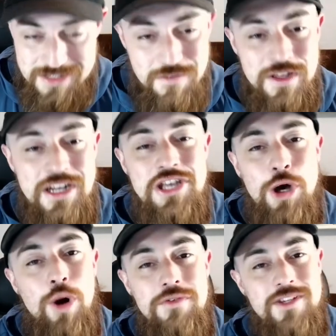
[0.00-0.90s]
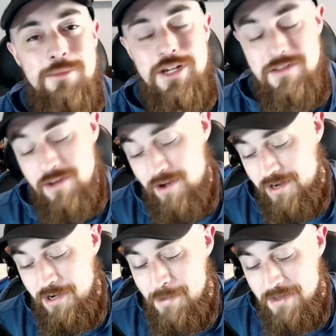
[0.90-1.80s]
a video of somebody
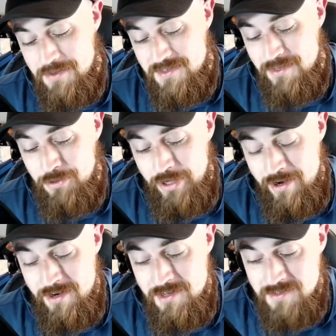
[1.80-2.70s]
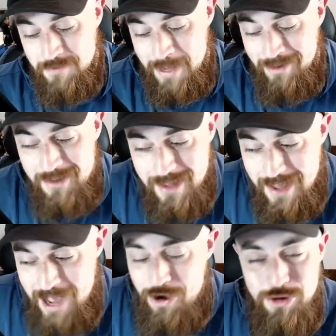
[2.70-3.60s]
talking about the similarities, about
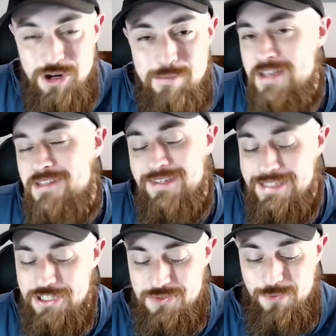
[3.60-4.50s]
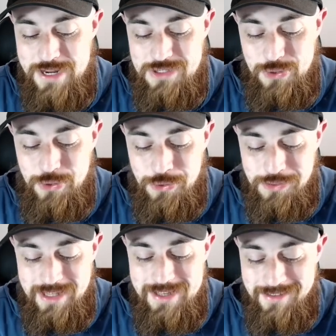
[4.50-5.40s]
how Oda basically just retold
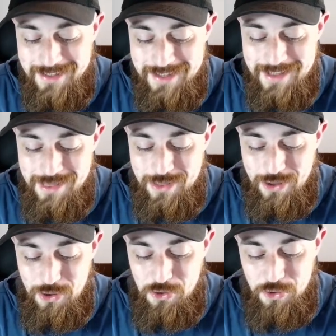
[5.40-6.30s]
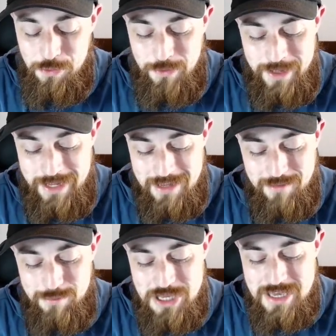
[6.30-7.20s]
the whole like
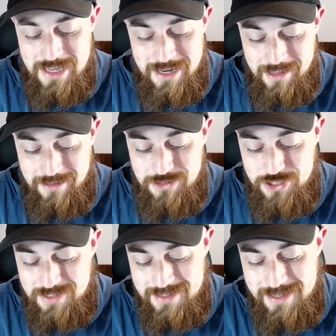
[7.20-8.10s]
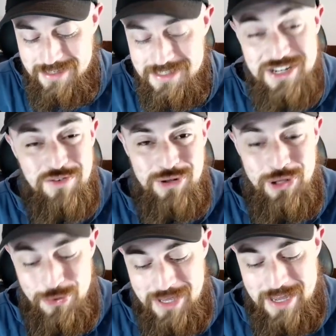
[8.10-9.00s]
beginning just in a different
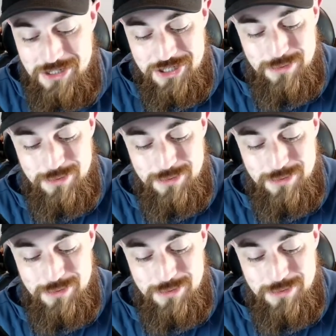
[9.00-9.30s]
location,